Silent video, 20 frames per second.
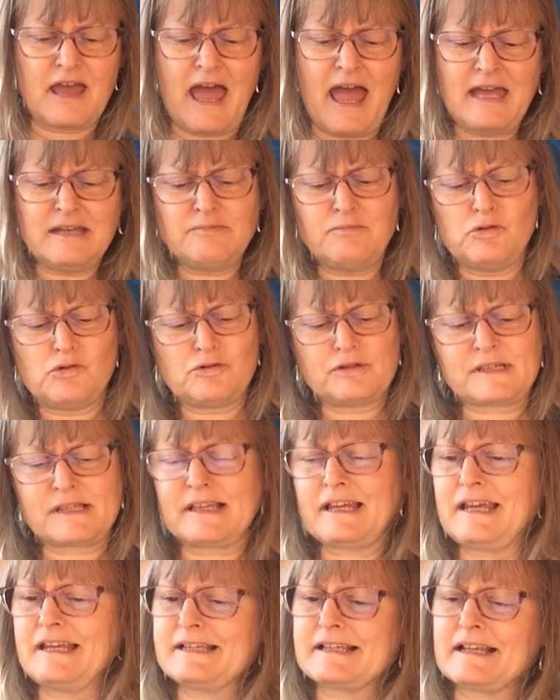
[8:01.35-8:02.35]
add more
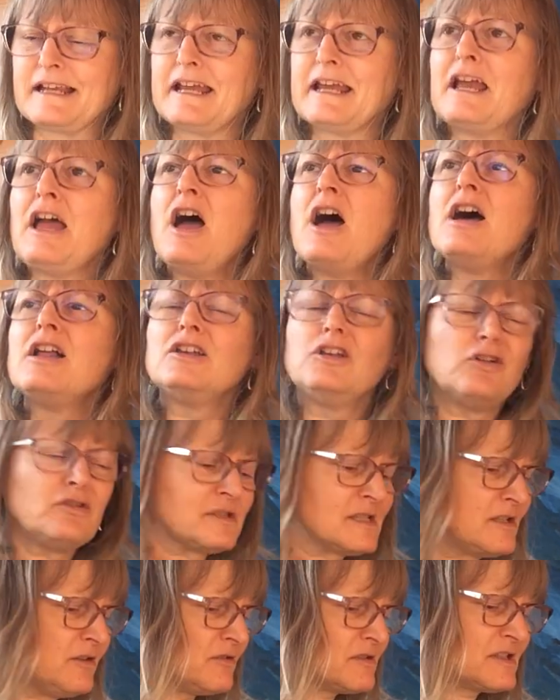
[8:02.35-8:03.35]
seasoning,
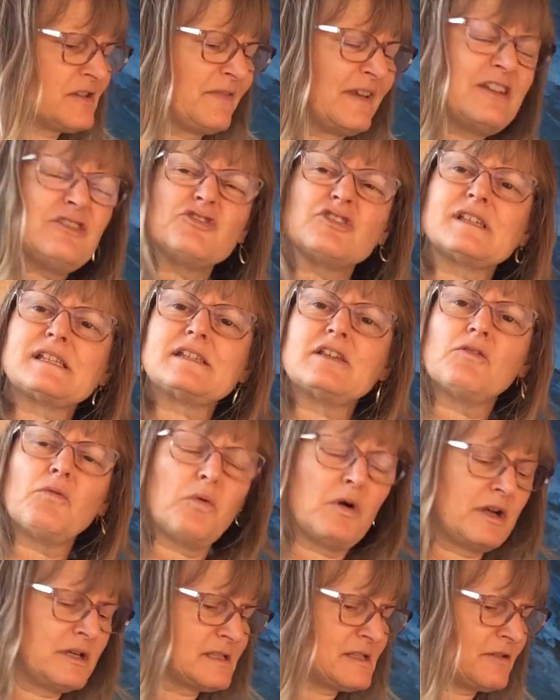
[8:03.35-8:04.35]
lots and lots of
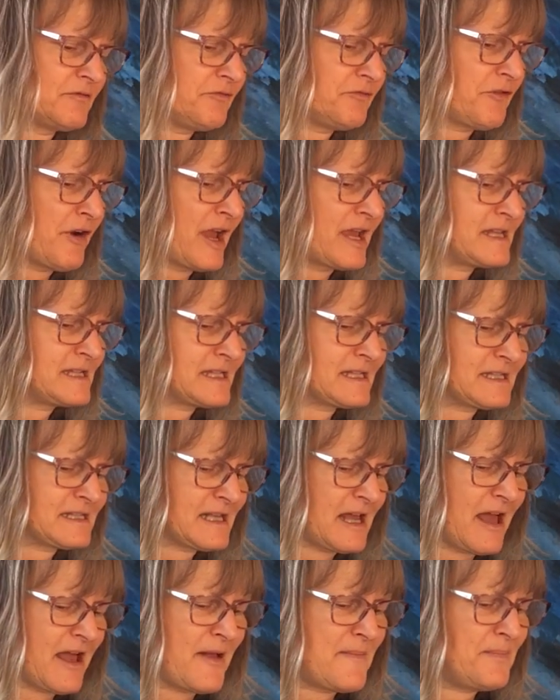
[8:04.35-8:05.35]
interesting words and
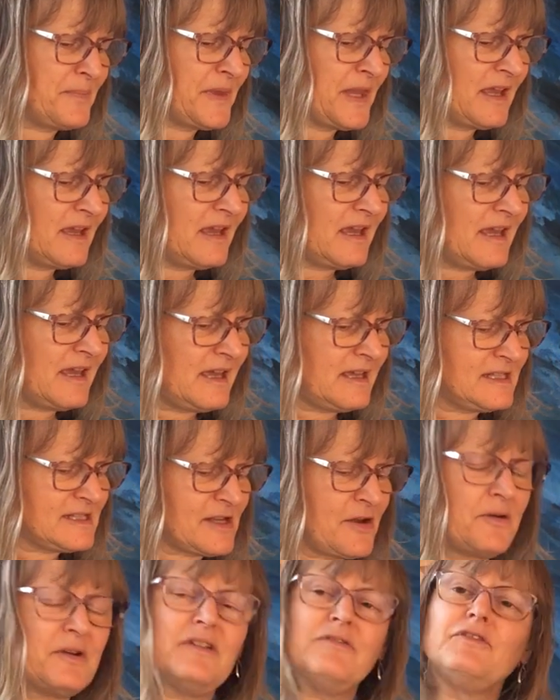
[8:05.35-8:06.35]
phrases.
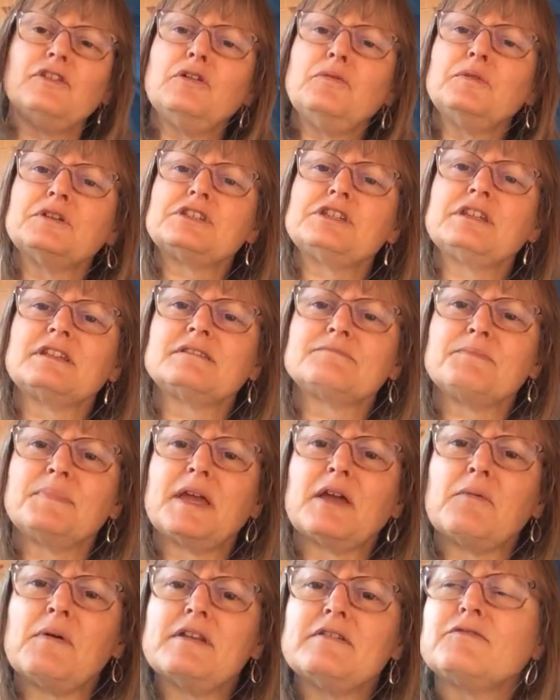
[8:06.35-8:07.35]
So if you were to
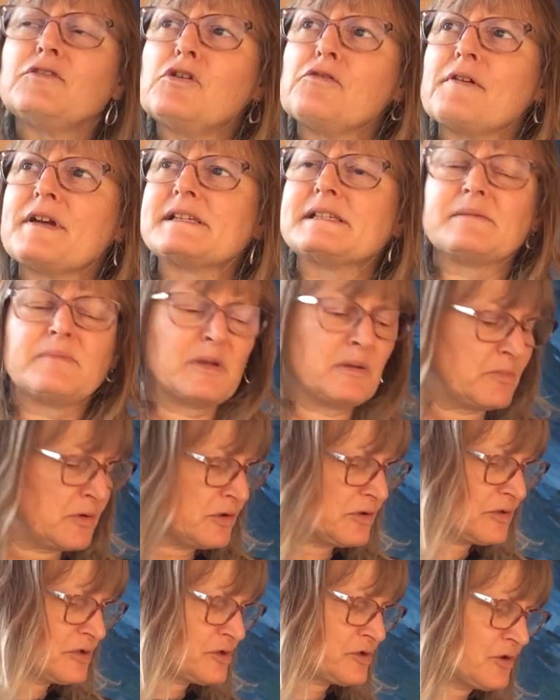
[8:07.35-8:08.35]
pick one of your recipe
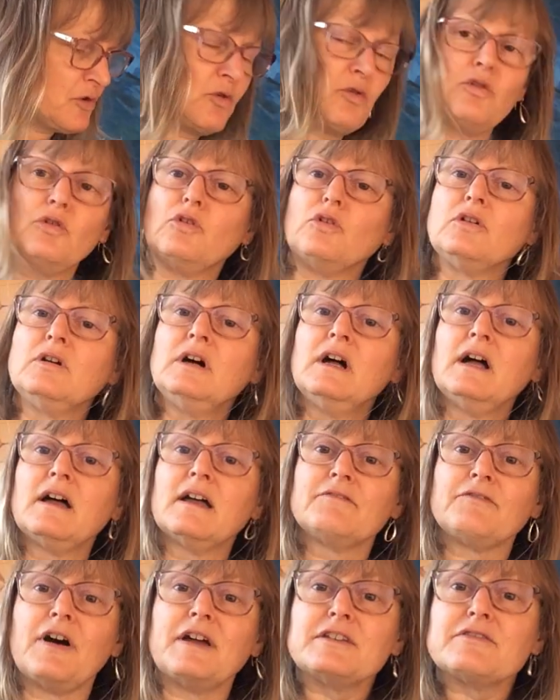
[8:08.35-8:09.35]
books, or
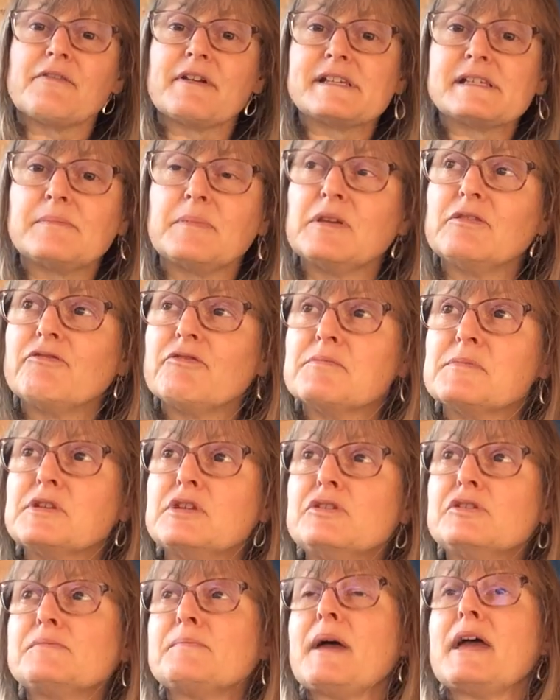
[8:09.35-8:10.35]
find a recipe from a
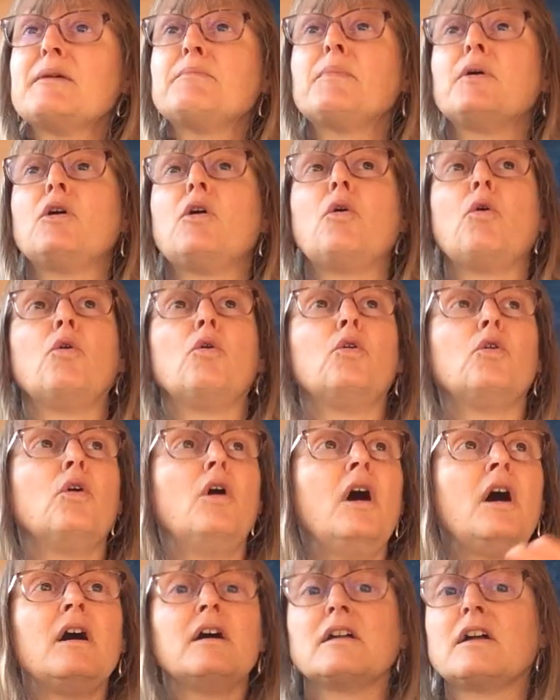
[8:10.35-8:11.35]
newspaper,
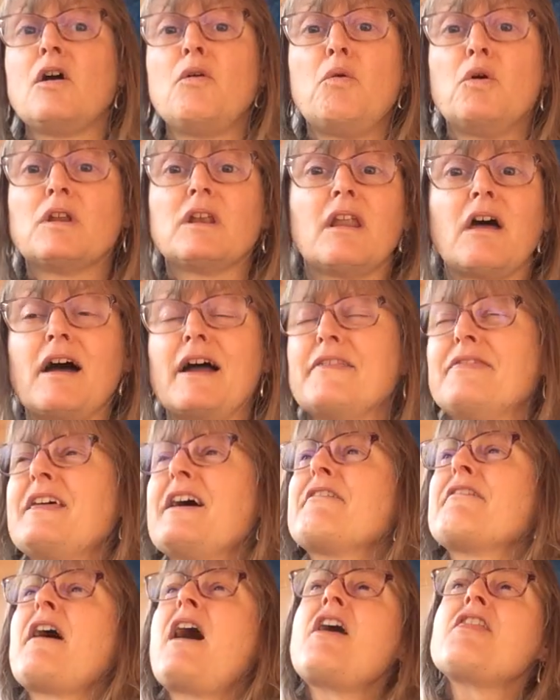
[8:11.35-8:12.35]
or go online,
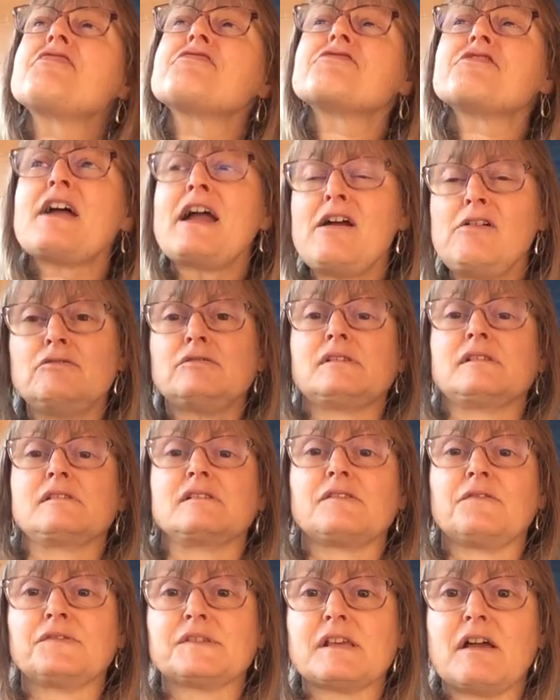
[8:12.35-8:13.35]
there are
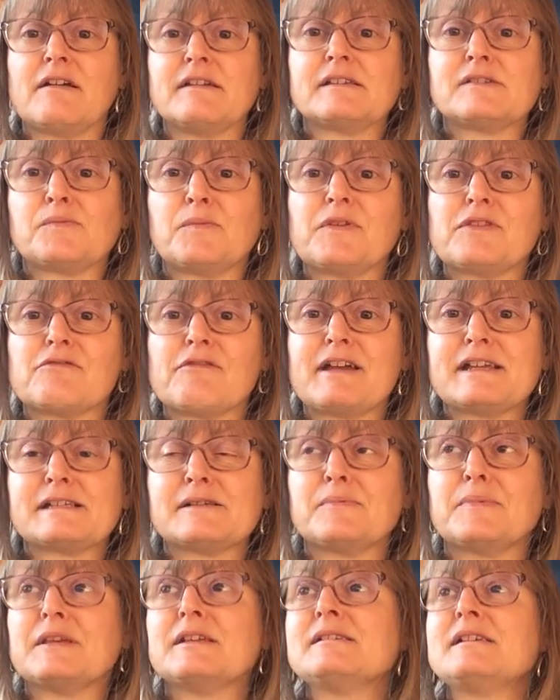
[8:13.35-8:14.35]
thousands of sites with
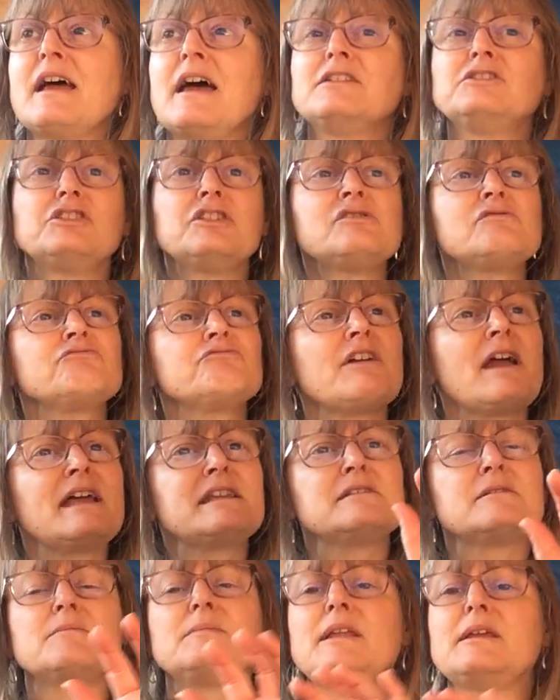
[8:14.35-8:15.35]
recipes, and just
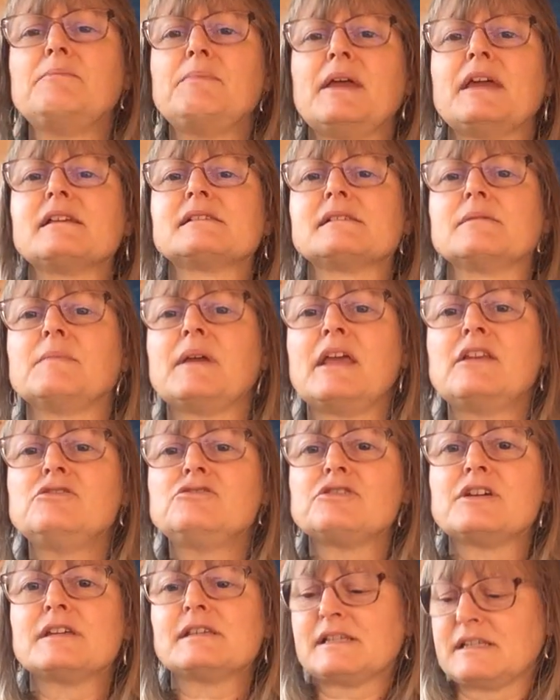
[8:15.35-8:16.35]
randomly pick some
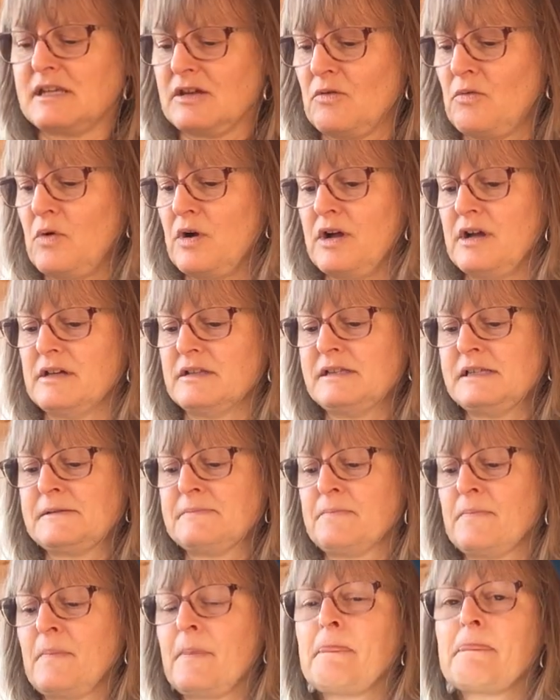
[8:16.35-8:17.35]
interesting
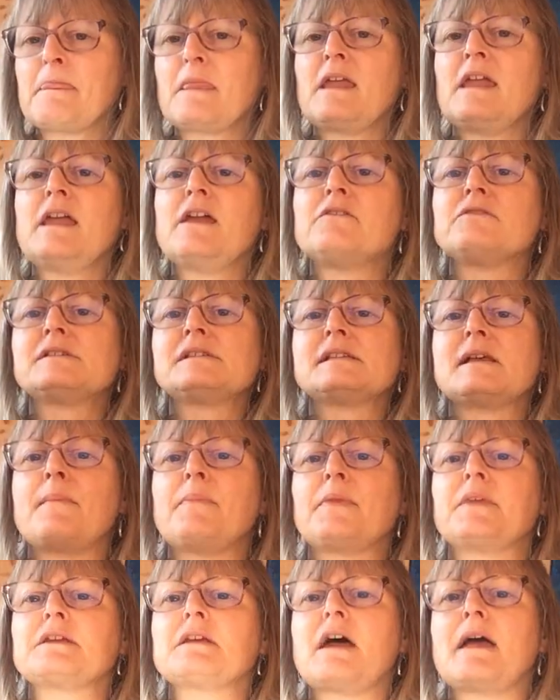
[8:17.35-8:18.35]
words. Here are
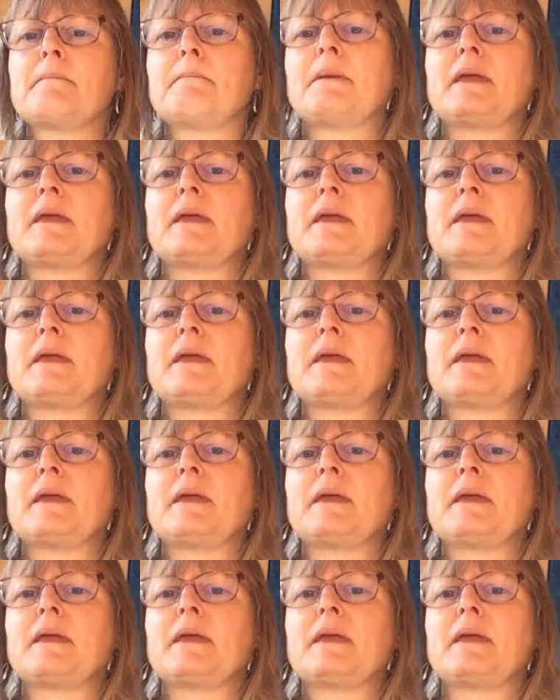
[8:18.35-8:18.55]
some that I